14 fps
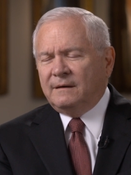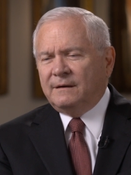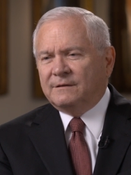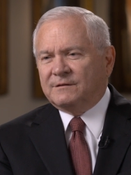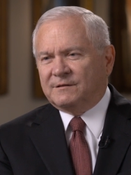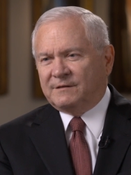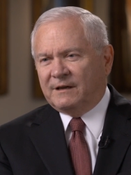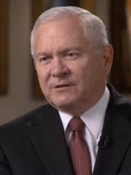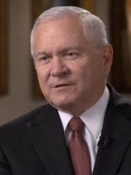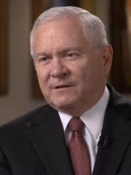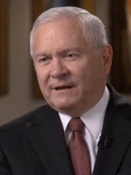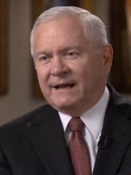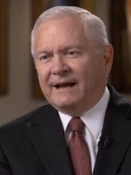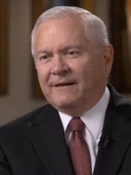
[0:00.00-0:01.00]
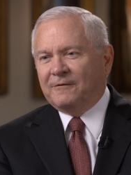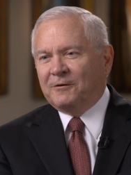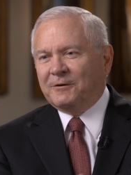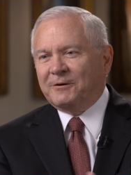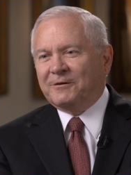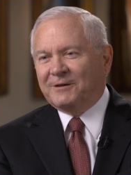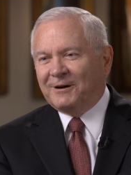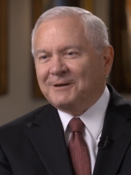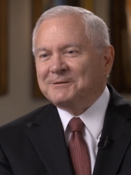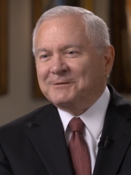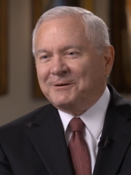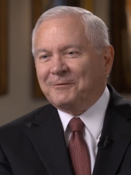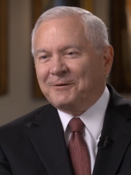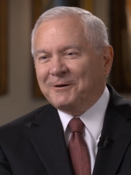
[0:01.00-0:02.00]
is essentially to have all your ducks
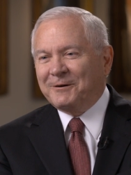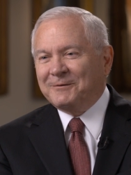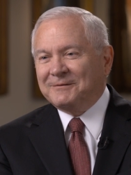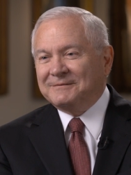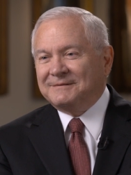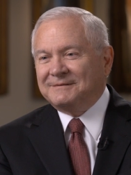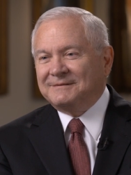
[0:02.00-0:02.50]
in a row